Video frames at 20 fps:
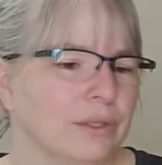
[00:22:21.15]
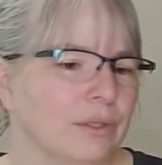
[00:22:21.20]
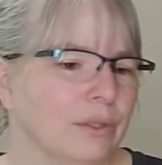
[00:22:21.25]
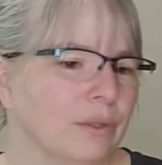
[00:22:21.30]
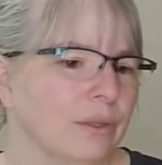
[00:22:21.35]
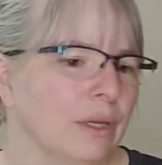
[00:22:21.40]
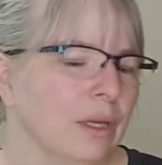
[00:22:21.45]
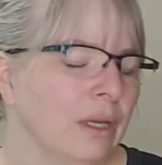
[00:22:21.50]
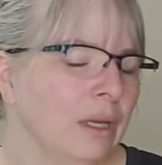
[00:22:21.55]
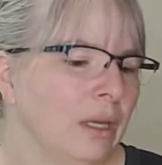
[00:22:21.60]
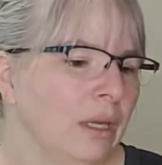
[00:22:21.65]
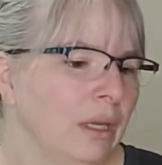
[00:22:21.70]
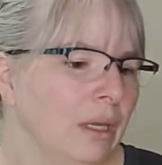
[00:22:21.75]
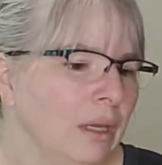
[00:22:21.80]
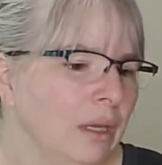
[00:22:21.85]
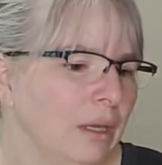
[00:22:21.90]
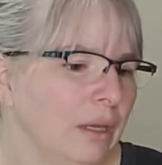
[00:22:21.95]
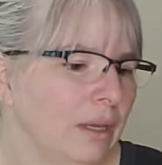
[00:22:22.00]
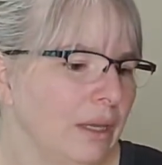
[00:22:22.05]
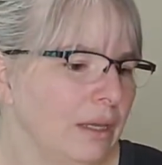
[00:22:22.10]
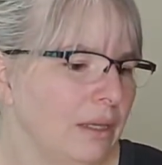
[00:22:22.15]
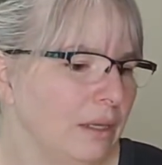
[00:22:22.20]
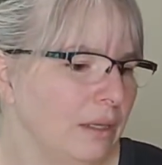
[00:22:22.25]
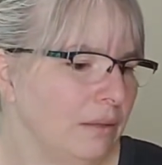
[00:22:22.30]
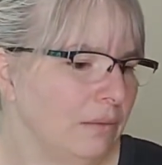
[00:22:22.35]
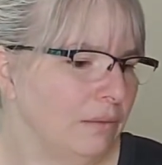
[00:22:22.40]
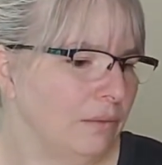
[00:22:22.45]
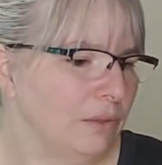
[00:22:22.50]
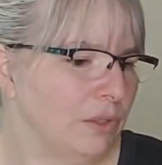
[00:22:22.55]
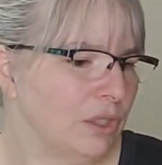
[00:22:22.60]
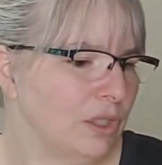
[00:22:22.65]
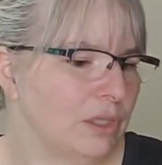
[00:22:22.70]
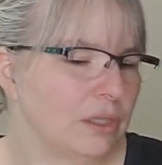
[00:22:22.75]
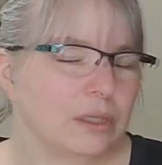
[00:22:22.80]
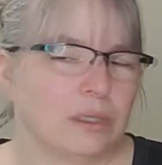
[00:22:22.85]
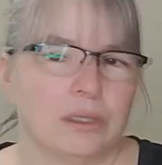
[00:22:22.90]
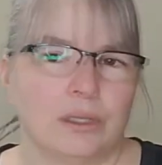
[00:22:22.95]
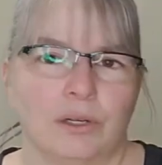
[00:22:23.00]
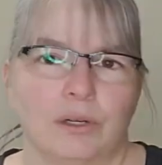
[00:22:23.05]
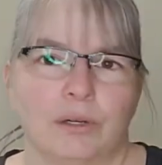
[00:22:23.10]
So that, it was
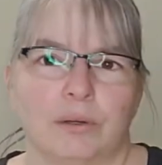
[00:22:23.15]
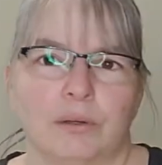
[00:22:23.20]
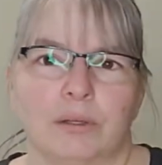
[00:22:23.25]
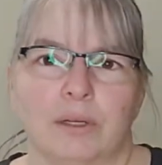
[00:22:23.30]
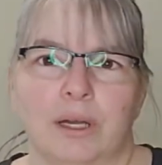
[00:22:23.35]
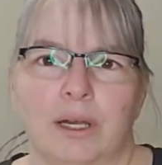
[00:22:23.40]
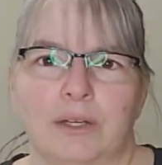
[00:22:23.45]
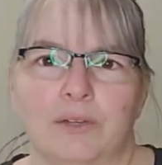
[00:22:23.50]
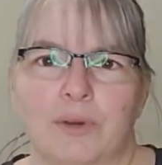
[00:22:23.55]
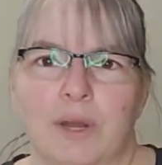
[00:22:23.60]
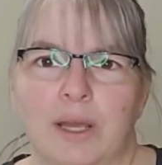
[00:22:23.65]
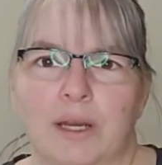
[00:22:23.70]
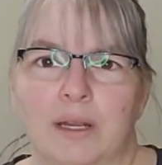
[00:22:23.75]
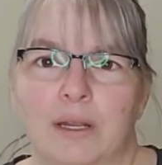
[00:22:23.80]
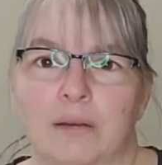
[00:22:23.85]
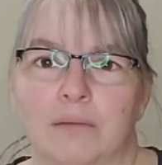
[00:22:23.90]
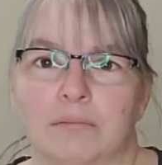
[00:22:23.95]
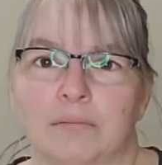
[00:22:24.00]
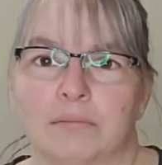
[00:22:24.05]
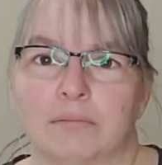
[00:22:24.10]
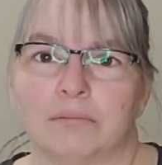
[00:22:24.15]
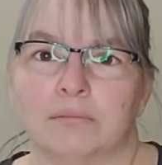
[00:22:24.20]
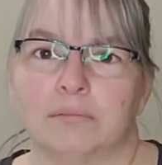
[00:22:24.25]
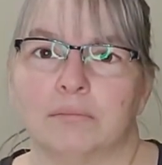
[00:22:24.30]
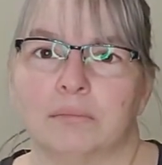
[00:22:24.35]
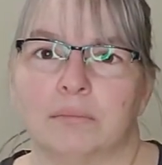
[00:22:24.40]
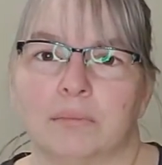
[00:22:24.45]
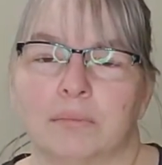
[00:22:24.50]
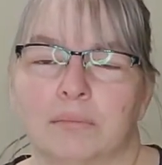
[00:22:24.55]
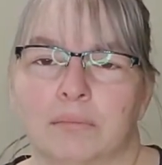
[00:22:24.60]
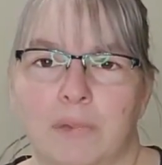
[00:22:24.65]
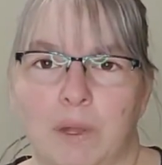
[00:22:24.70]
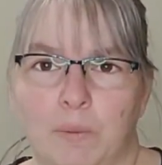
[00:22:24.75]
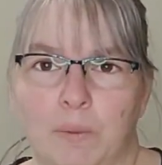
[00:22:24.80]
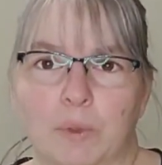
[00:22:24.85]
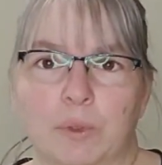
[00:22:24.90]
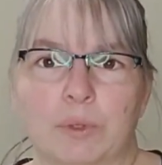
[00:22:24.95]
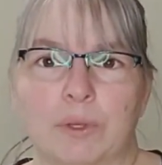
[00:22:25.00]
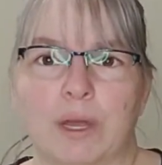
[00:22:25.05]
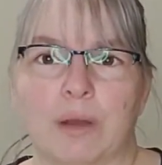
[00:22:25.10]
just, you know, I tried it and I
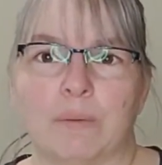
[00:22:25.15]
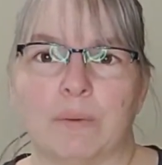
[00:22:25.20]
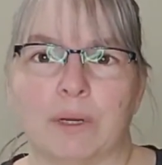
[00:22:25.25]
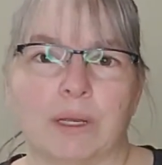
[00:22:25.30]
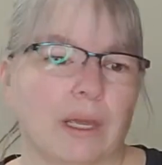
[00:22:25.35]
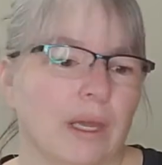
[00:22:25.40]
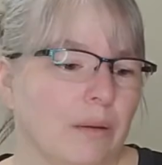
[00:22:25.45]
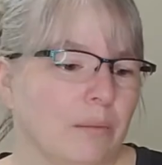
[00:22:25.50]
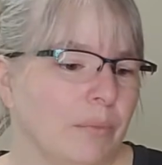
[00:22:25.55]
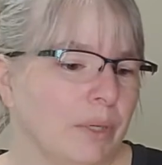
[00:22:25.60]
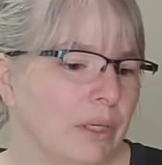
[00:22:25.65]
won't do that one again.